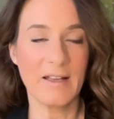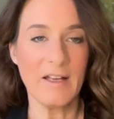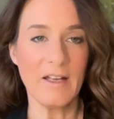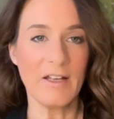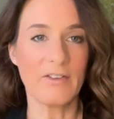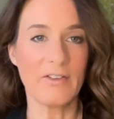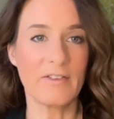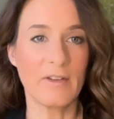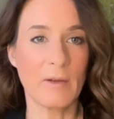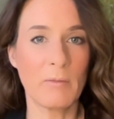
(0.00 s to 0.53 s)

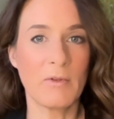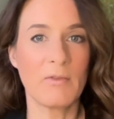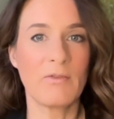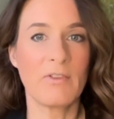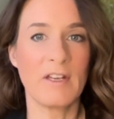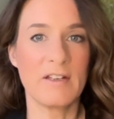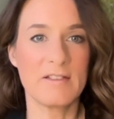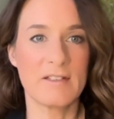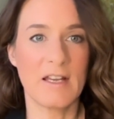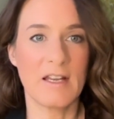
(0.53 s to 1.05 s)
some of
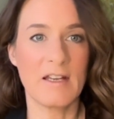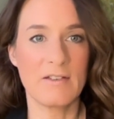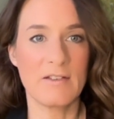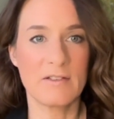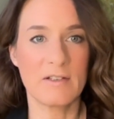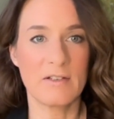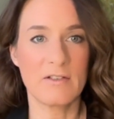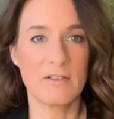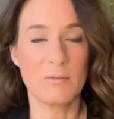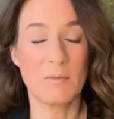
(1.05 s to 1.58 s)
these
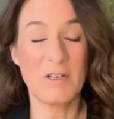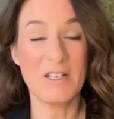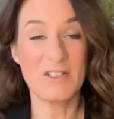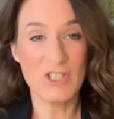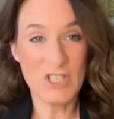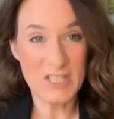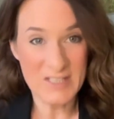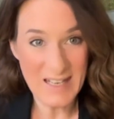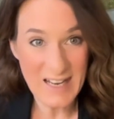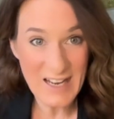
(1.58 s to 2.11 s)
keystone
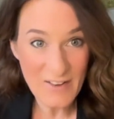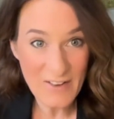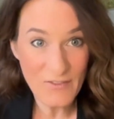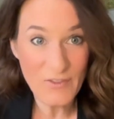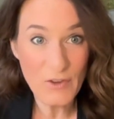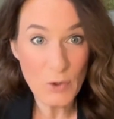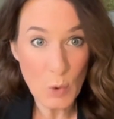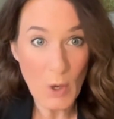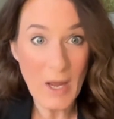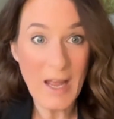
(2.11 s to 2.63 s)
species if
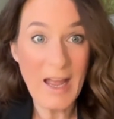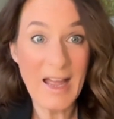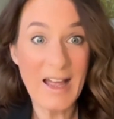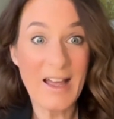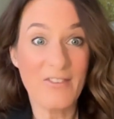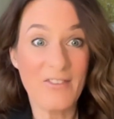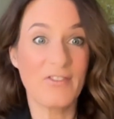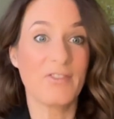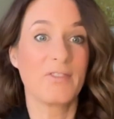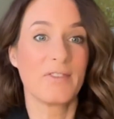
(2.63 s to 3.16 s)
you
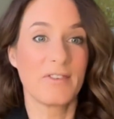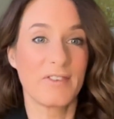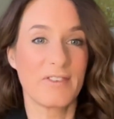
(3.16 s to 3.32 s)
have